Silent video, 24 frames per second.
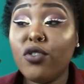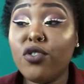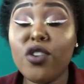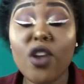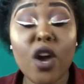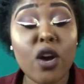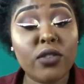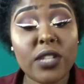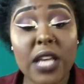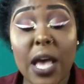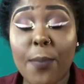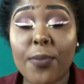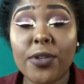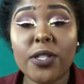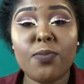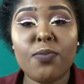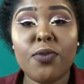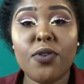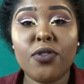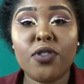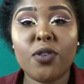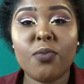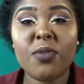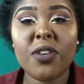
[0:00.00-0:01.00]
no type of
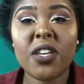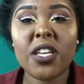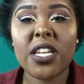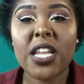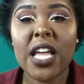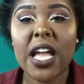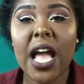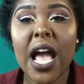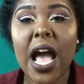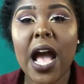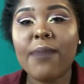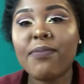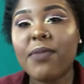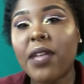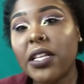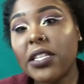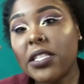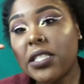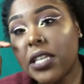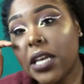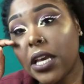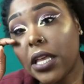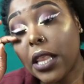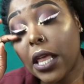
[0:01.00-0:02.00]
spiritual being. Like, I'm not
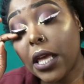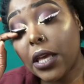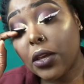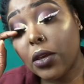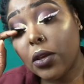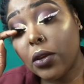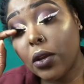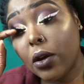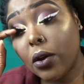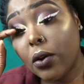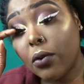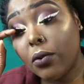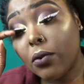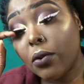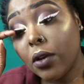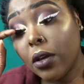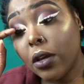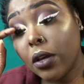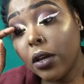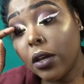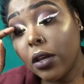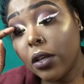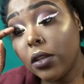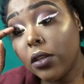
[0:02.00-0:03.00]
saying like, you know,
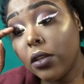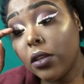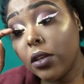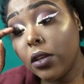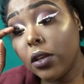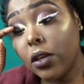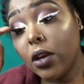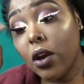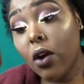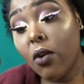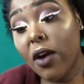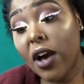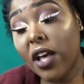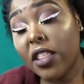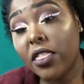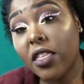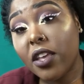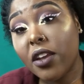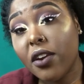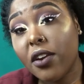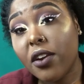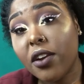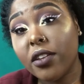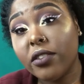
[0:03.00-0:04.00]
you go out
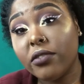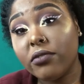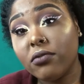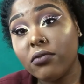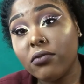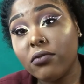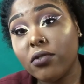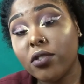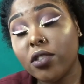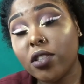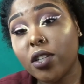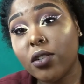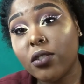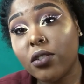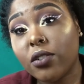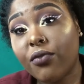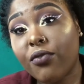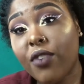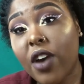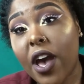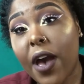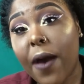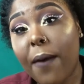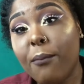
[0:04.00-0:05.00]
there and search and
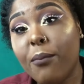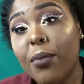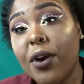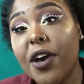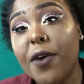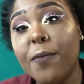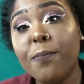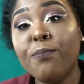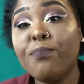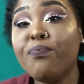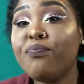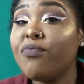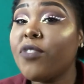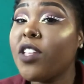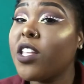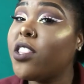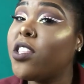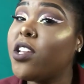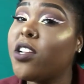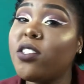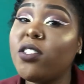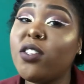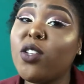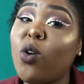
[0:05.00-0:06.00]
find, but
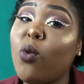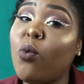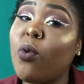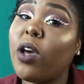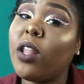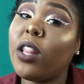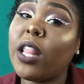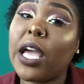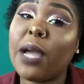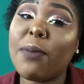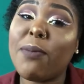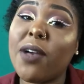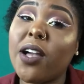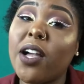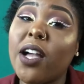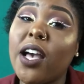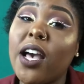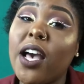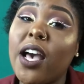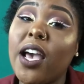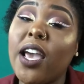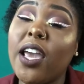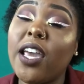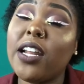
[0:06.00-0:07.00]
there's no one like my
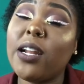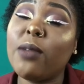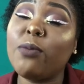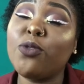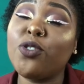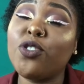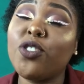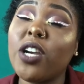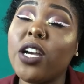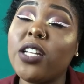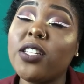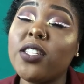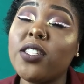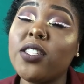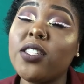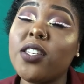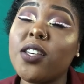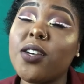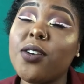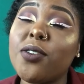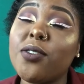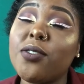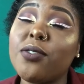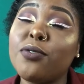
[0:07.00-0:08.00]
God. And I'm trying to
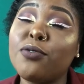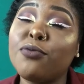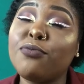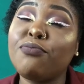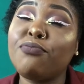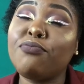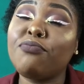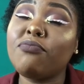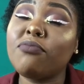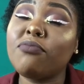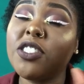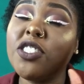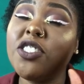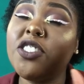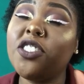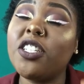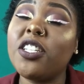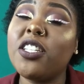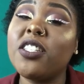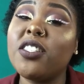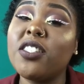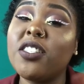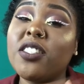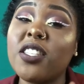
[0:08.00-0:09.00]
tell you,
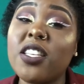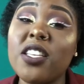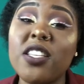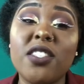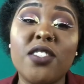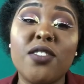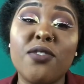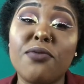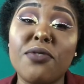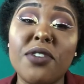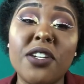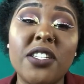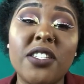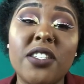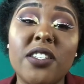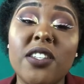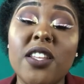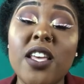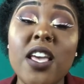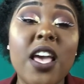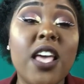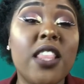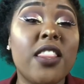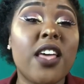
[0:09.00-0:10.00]
Jesus is the
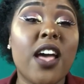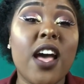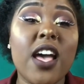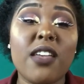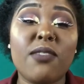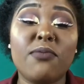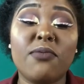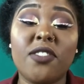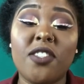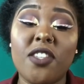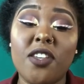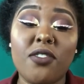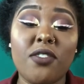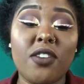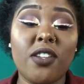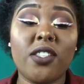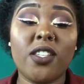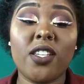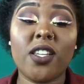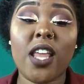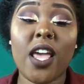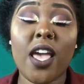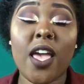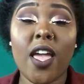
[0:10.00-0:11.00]
reason that I am still here
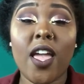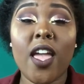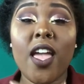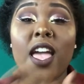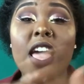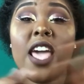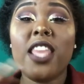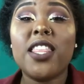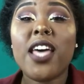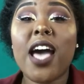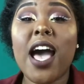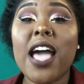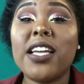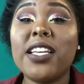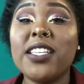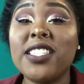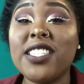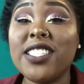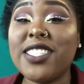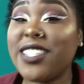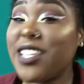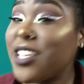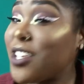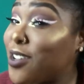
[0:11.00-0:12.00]
today, that I
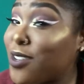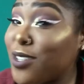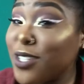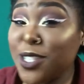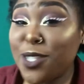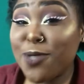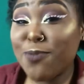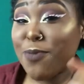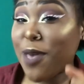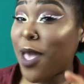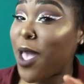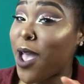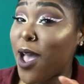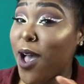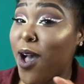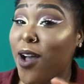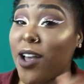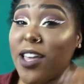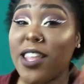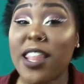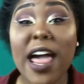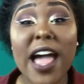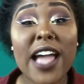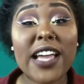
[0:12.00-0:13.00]
can still
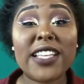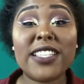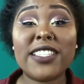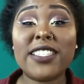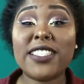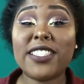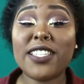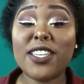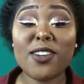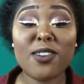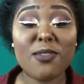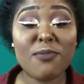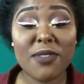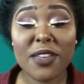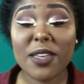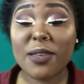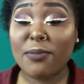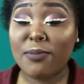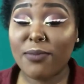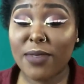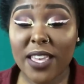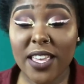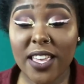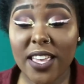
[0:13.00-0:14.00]
smile, and I can still
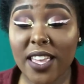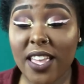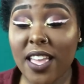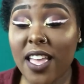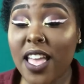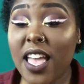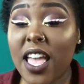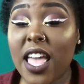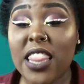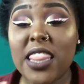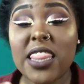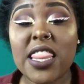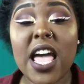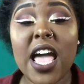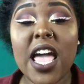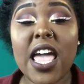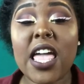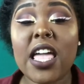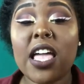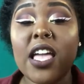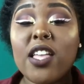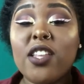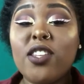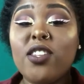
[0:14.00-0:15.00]
be me.
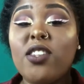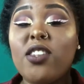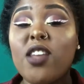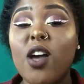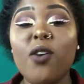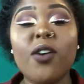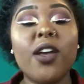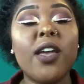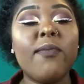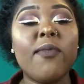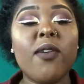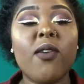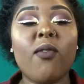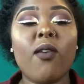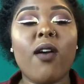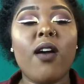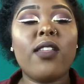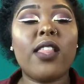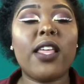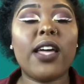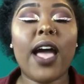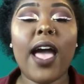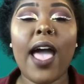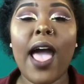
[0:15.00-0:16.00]
Like, don't get me
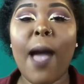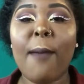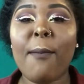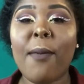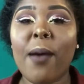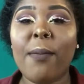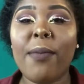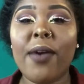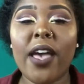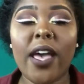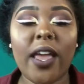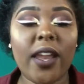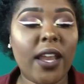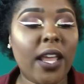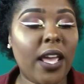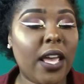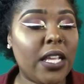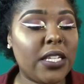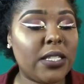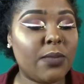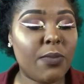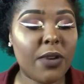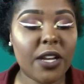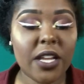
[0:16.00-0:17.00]
wrong, I have my bad
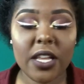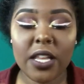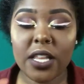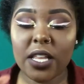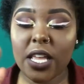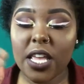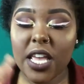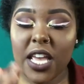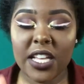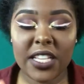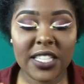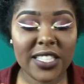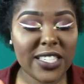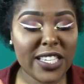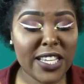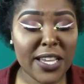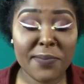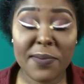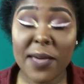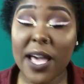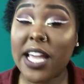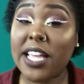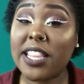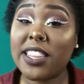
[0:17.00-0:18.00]
days, but it
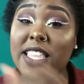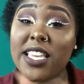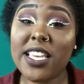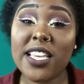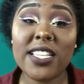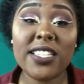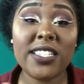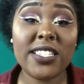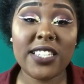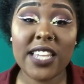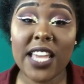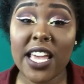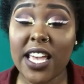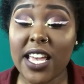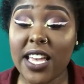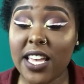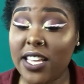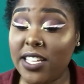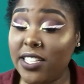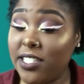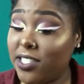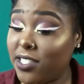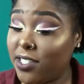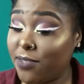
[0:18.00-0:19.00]
seemed like these
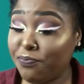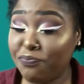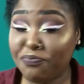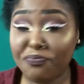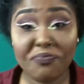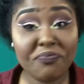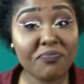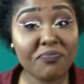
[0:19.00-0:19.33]
days